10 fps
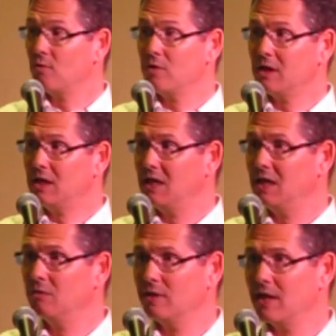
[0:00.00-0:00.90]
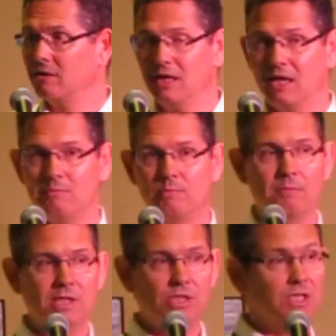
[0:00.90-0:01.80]
before the king without getting
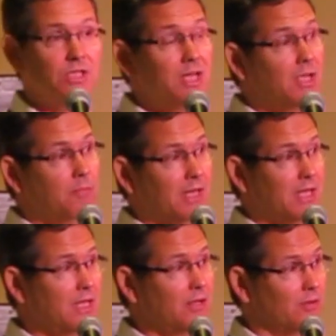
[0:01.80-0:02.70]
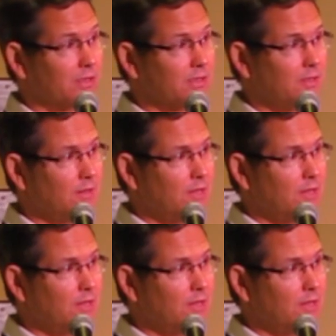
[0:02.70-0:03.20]
permission. She could be killed.